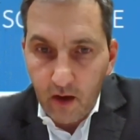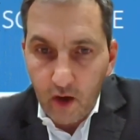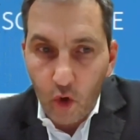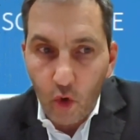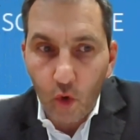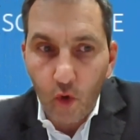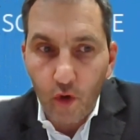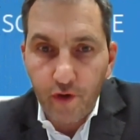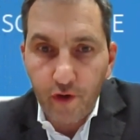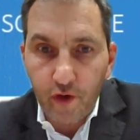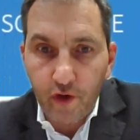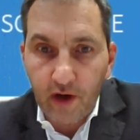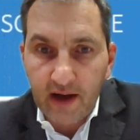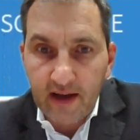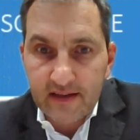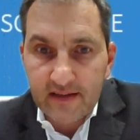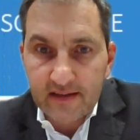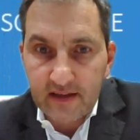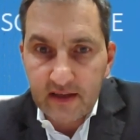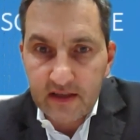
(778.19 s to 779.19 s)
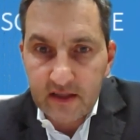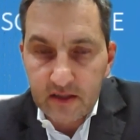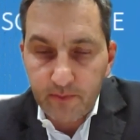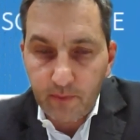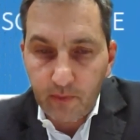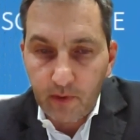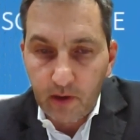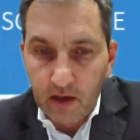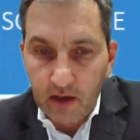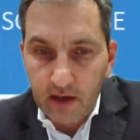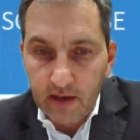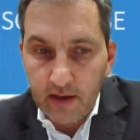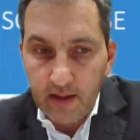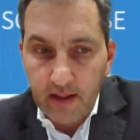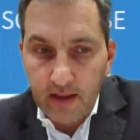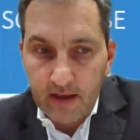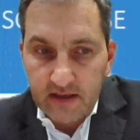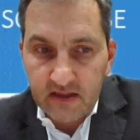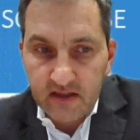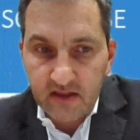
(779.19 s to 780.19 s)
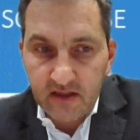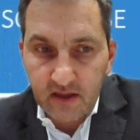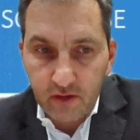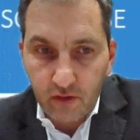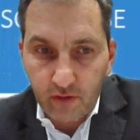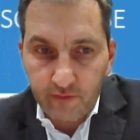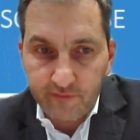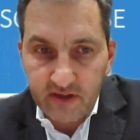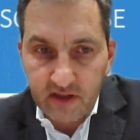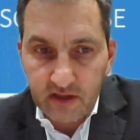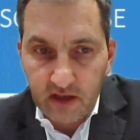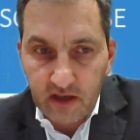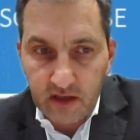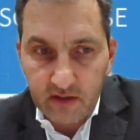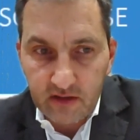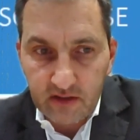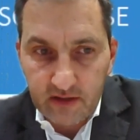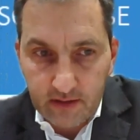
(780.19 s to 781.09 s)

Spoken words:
older assets by state-of-the-art